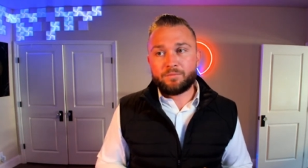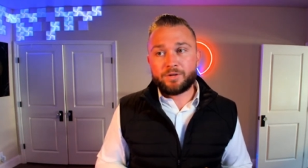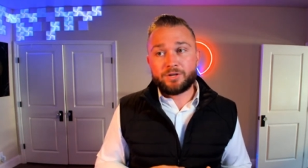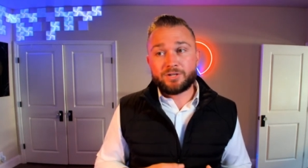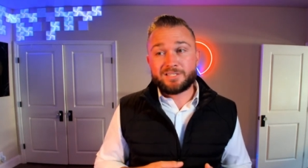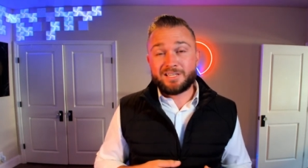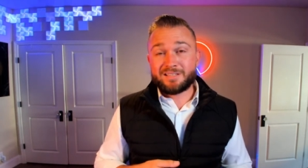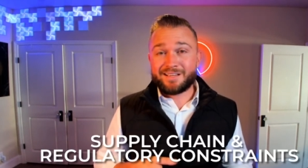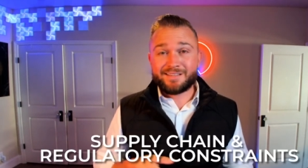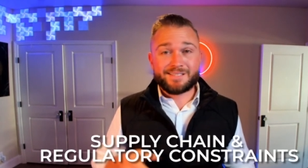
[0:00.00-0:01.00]
What you could see
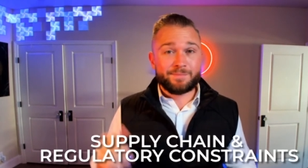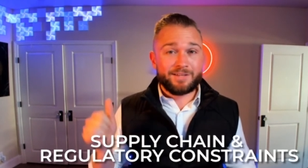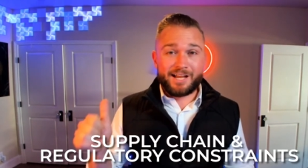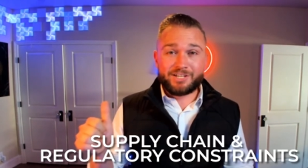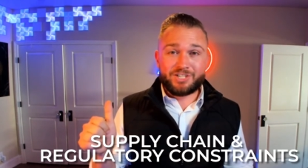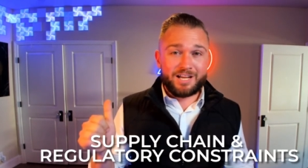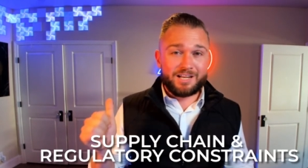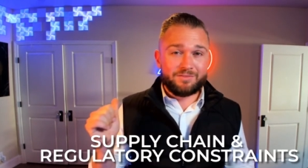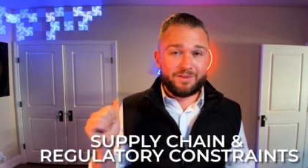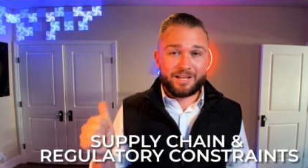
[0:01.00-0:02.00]
is like supply
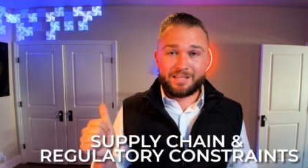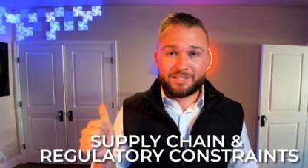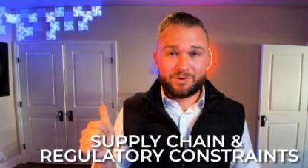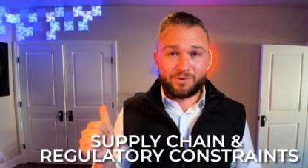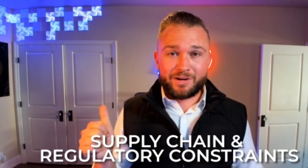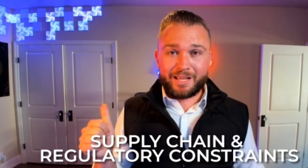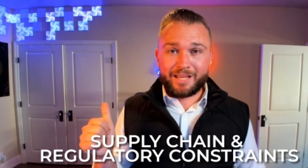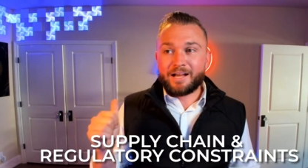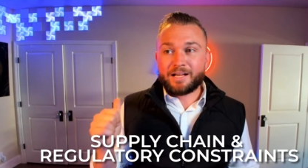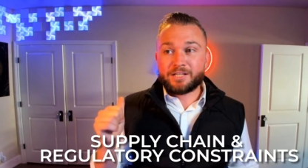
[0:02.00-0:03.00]
chain and
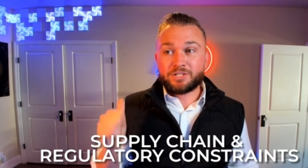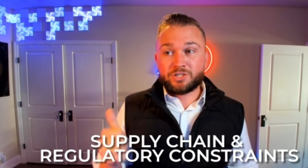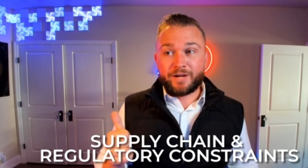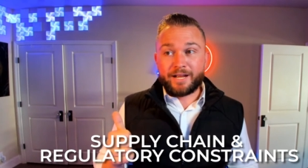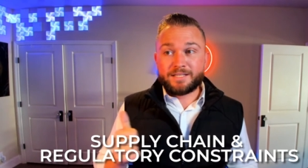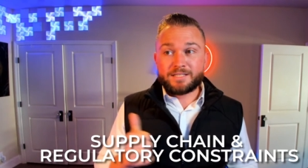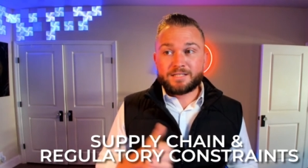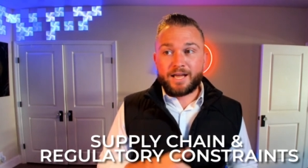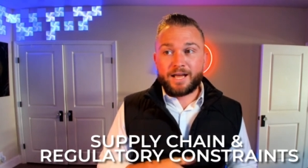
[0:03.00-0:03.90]
regulatory constraints